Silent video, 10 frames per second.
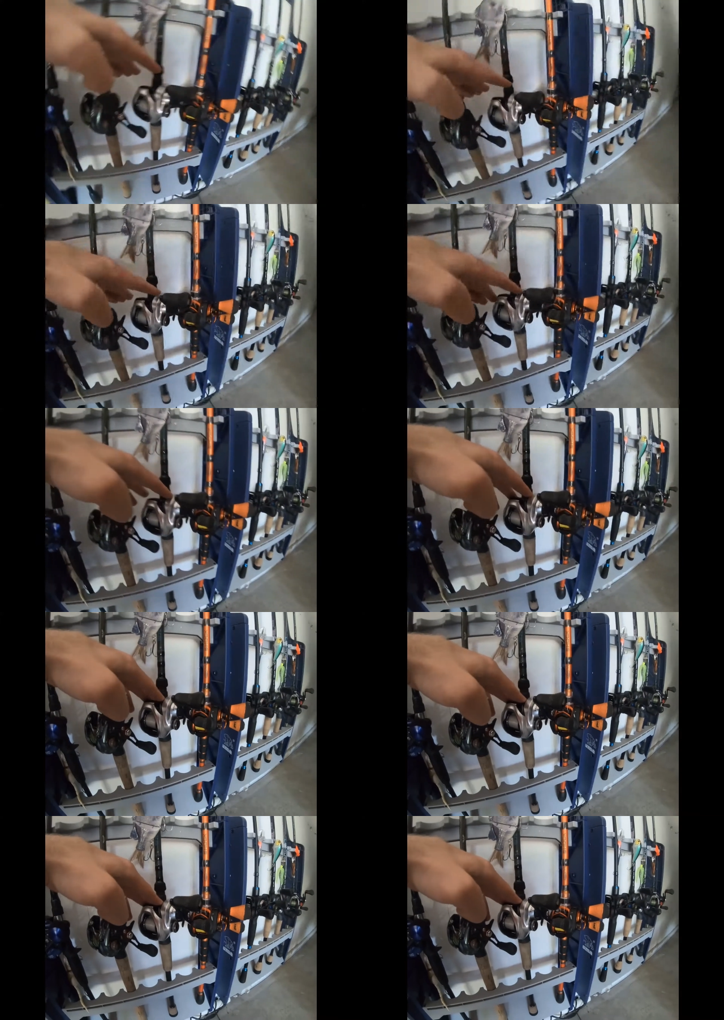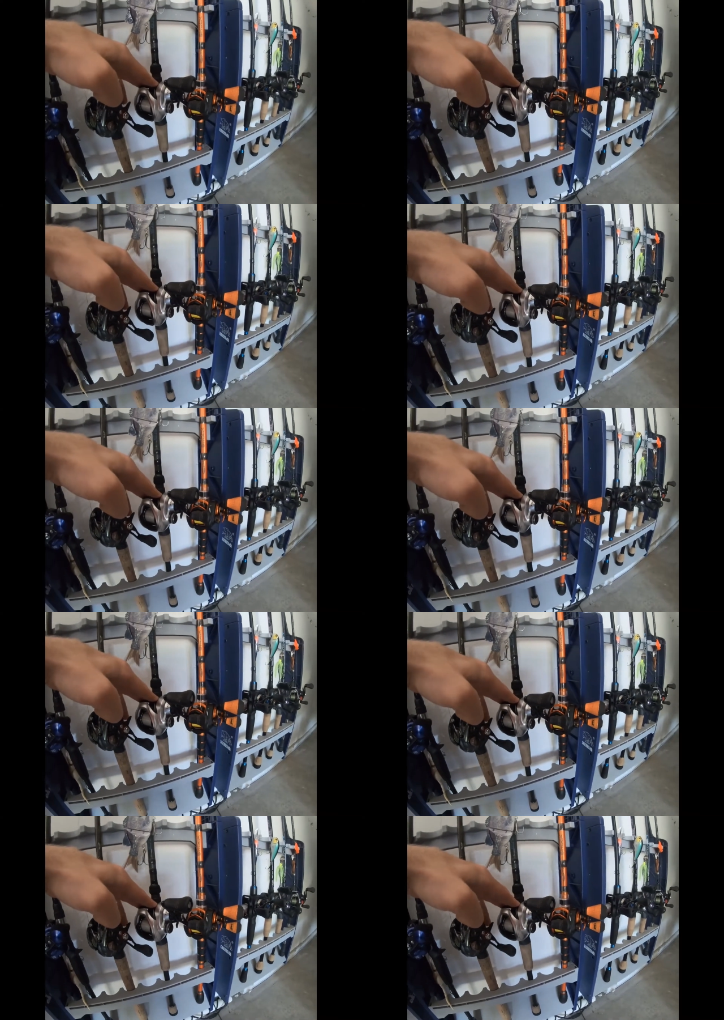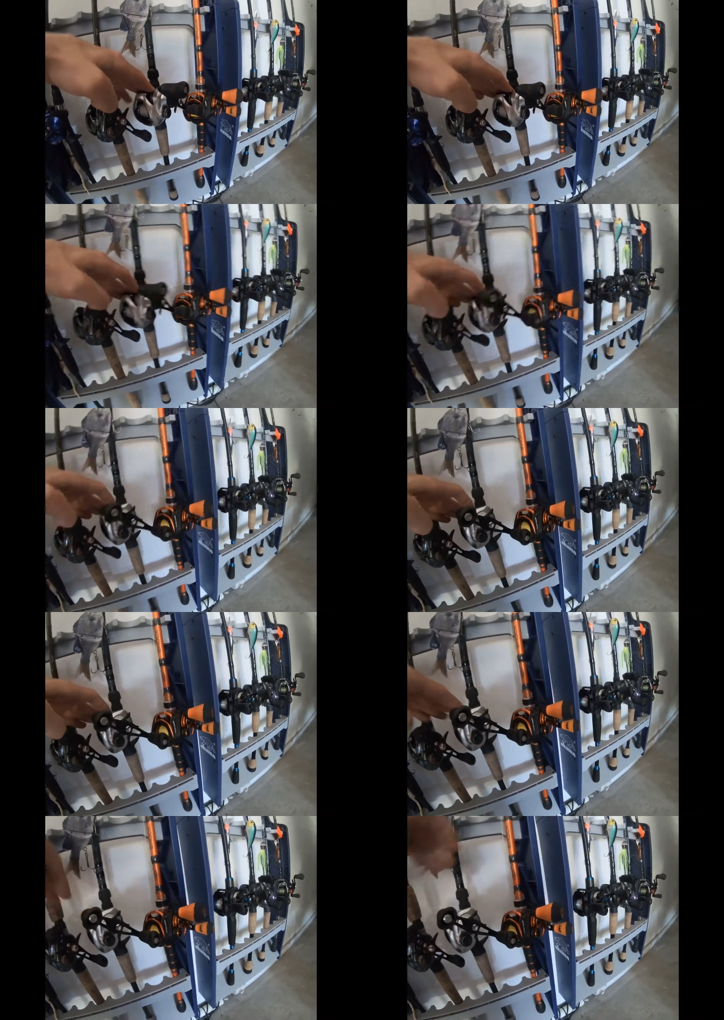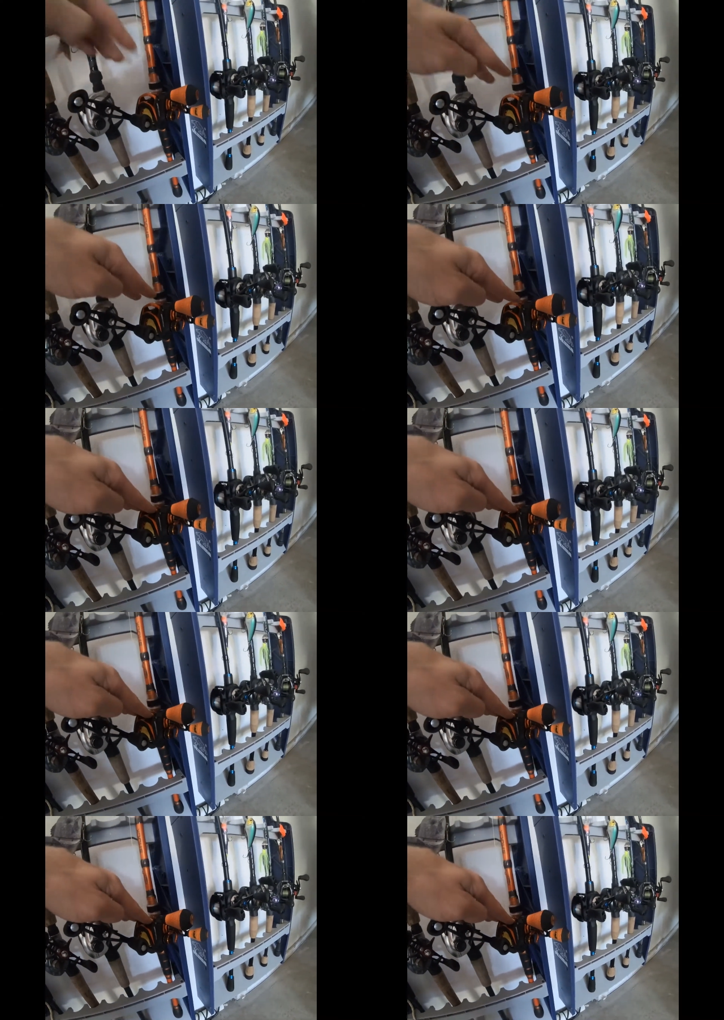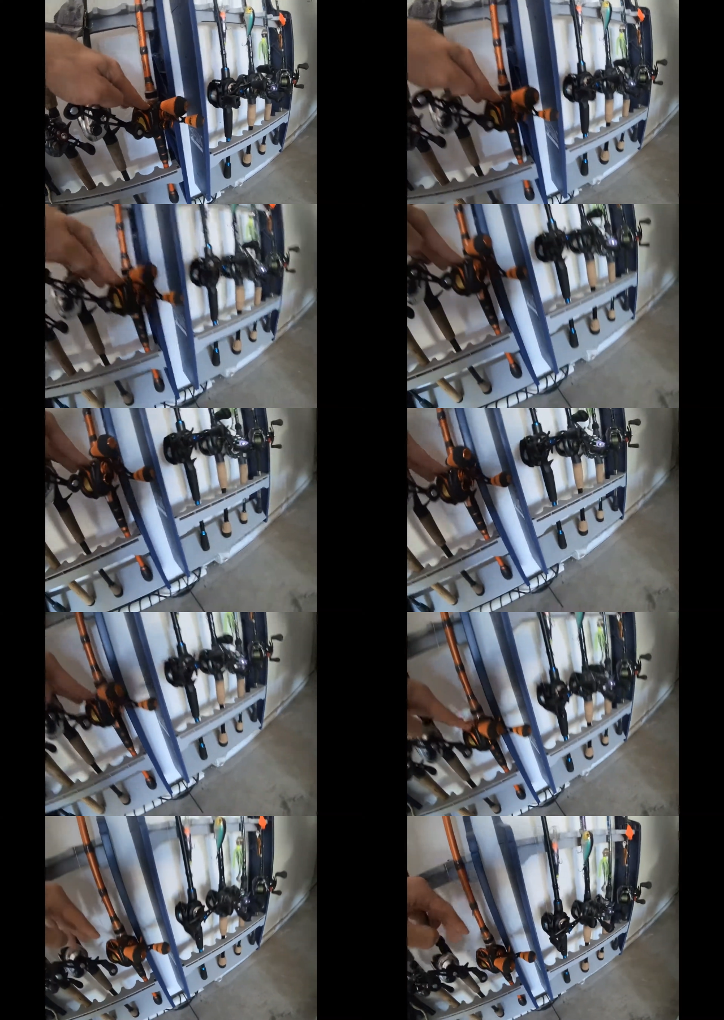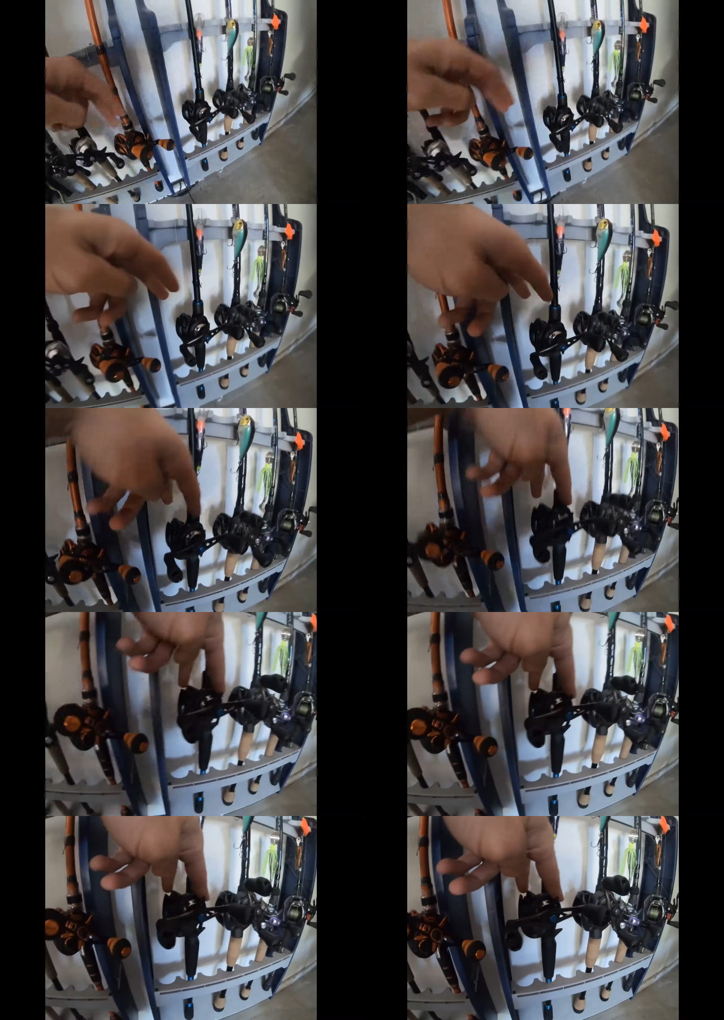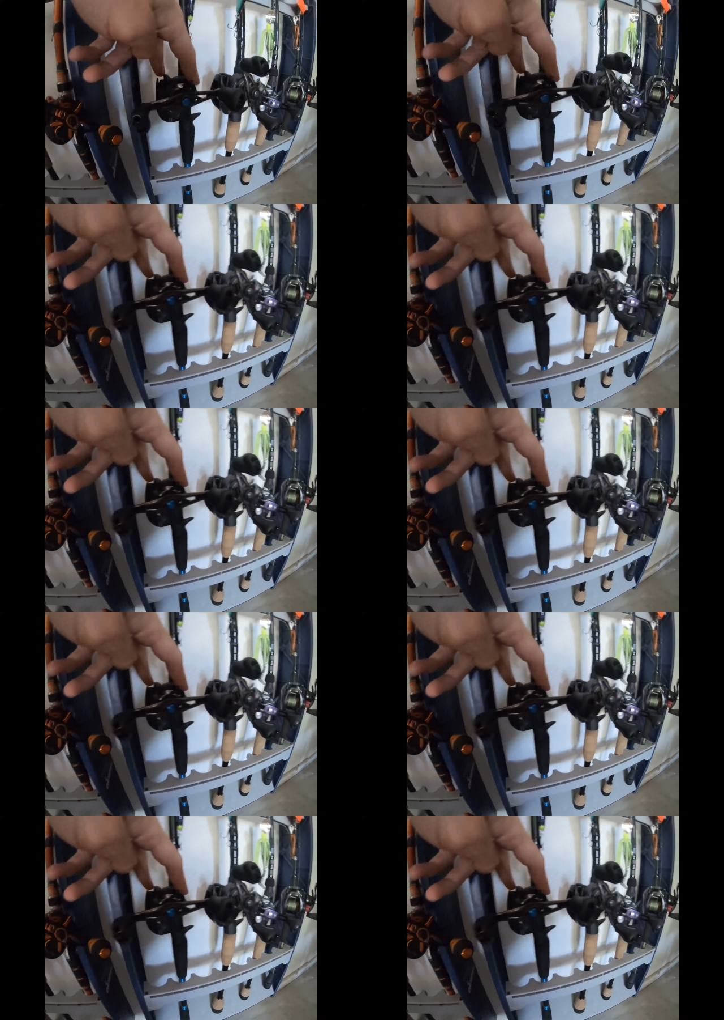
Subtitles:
[unreadable: no face in view]